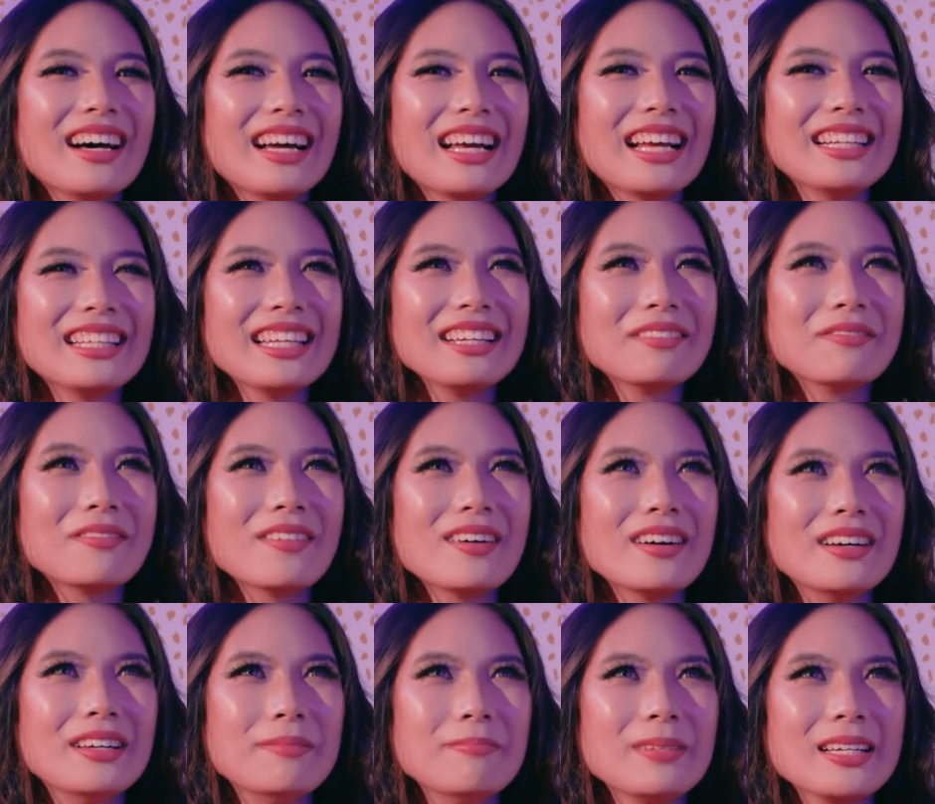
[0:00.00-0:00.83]
I think
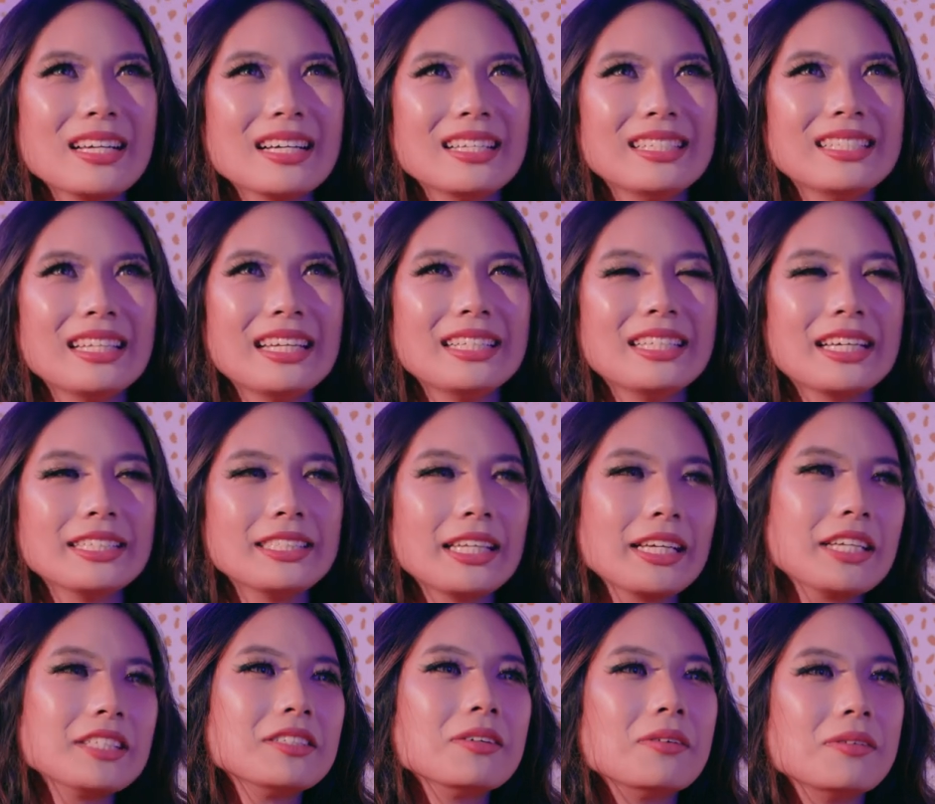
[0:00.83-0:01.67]
one because it does
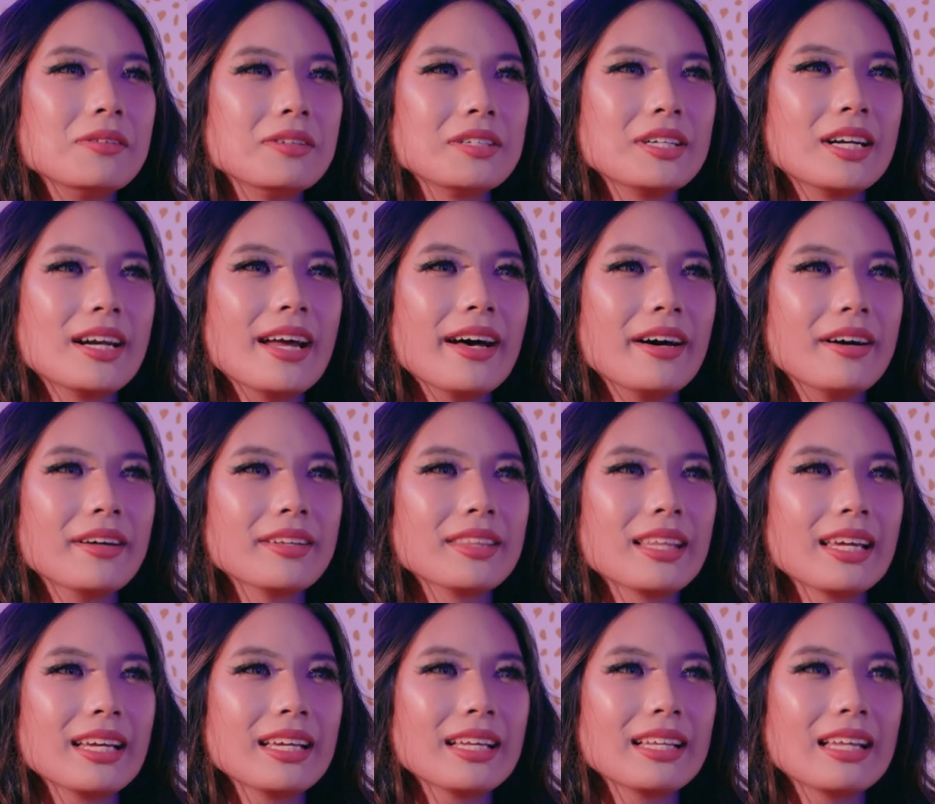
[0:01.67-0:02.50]
take a toll on your health.
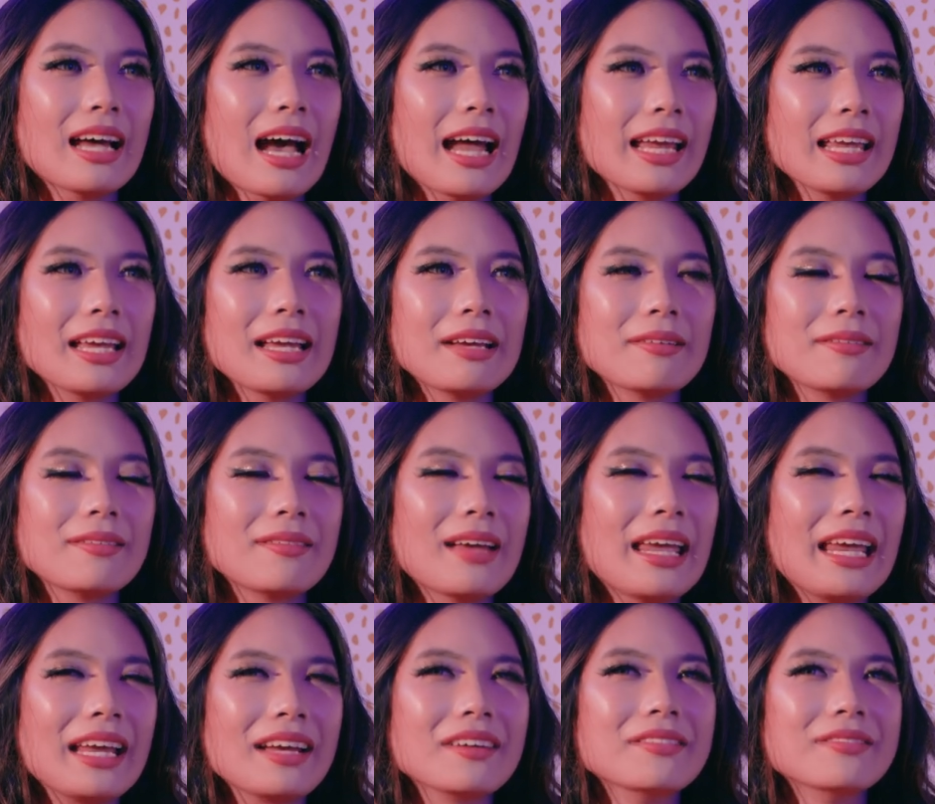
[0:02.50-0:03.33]
Like I get
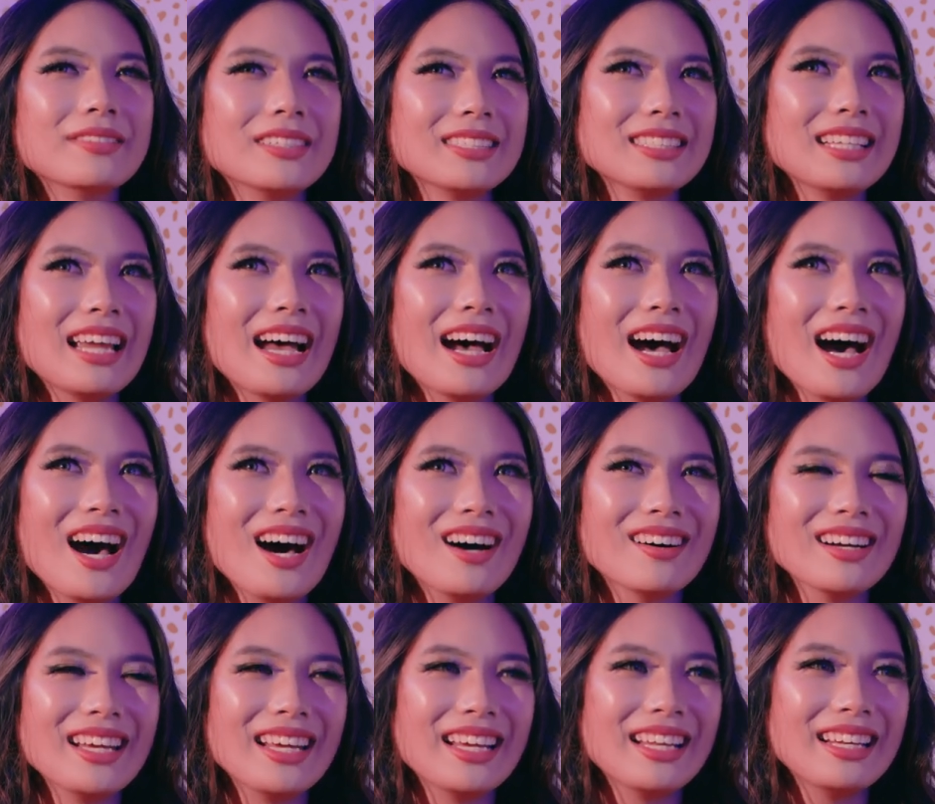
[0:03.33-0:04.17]
hangovers now,
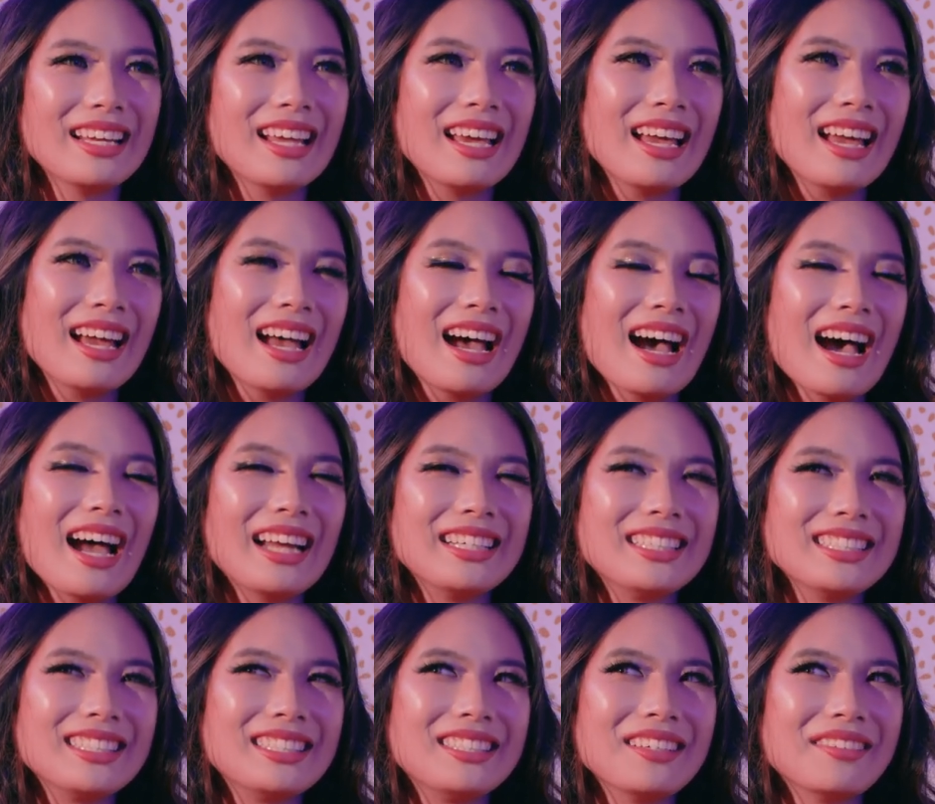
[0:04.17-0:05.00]
and I
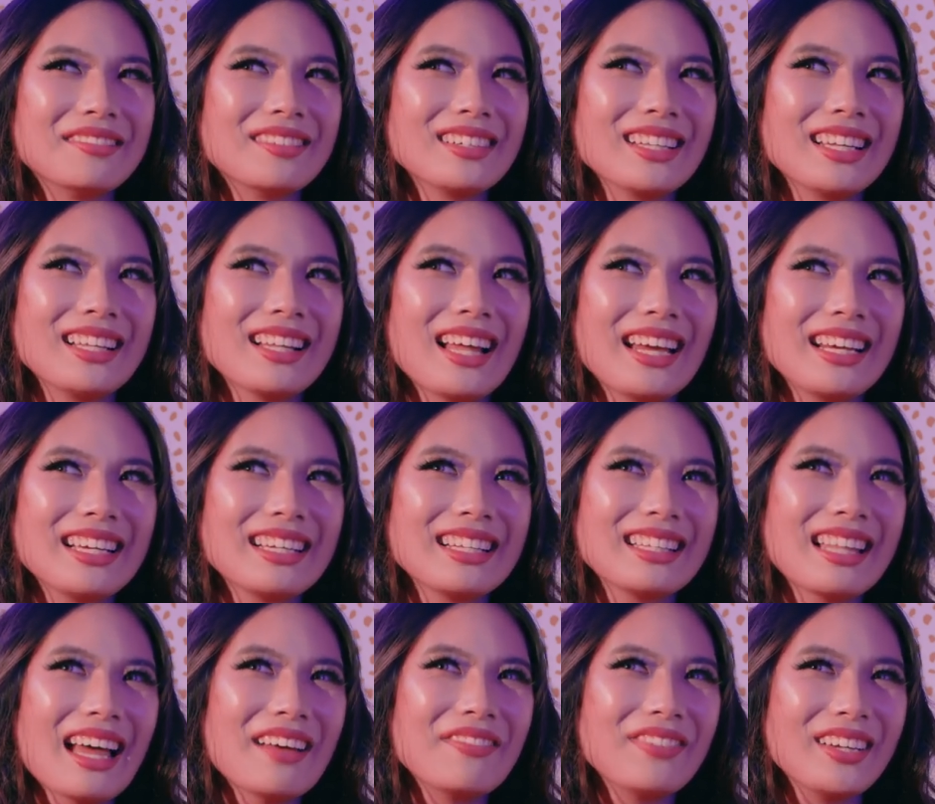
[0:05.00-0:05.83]
just don't really like
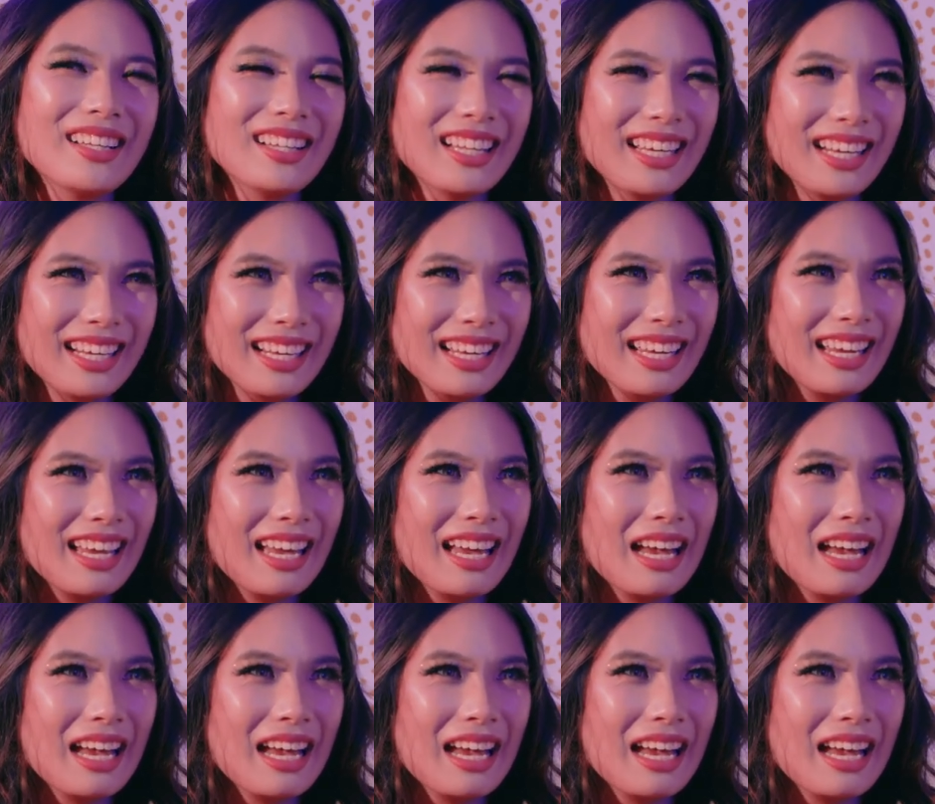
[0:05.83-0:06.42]
that feeling.